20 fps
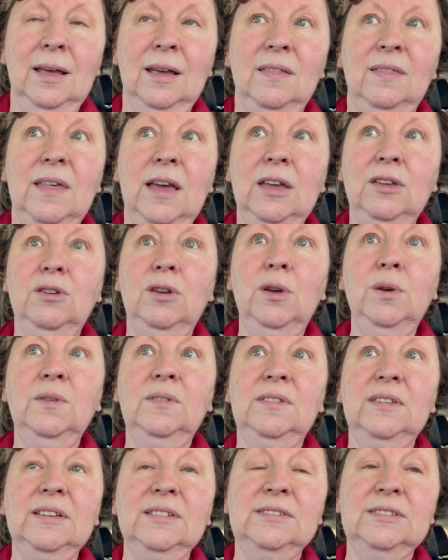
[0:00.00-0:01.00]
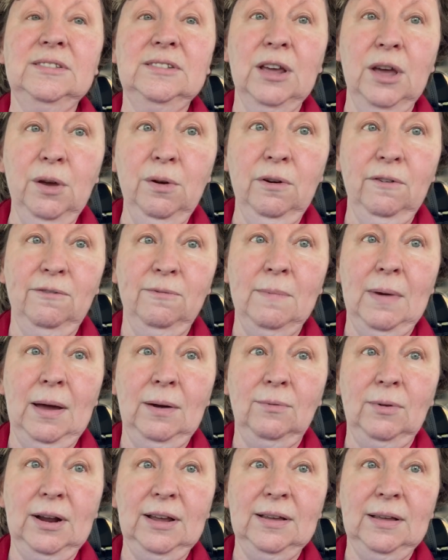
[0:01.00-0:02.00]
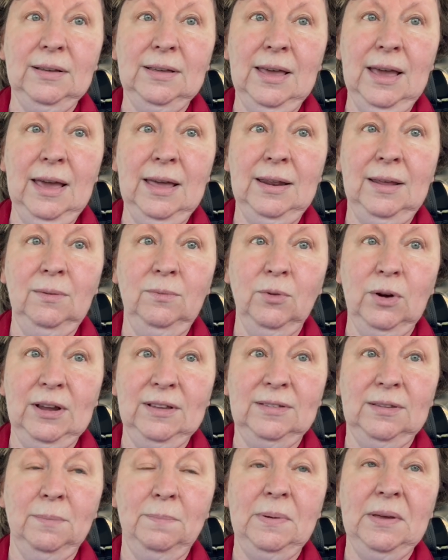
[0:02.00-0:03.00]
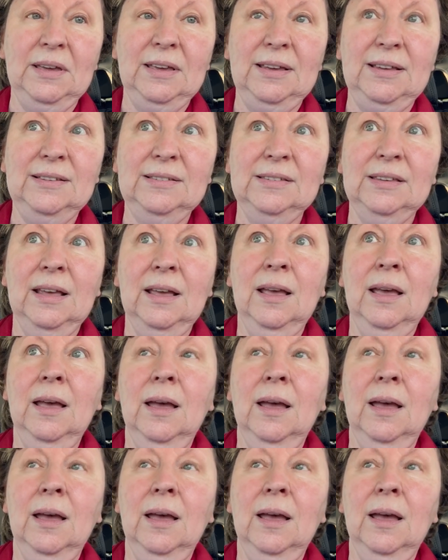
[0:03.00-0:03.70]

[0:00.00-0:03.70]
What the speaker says: that uses two of my canning recipes,